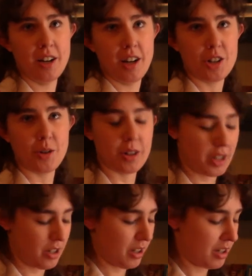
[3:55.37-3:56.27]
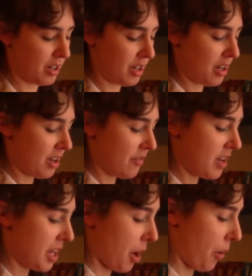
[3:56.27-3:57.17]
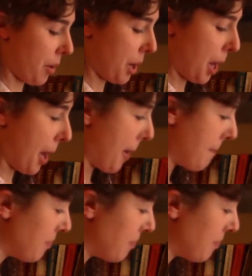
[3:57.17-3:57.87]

a short little video. Um,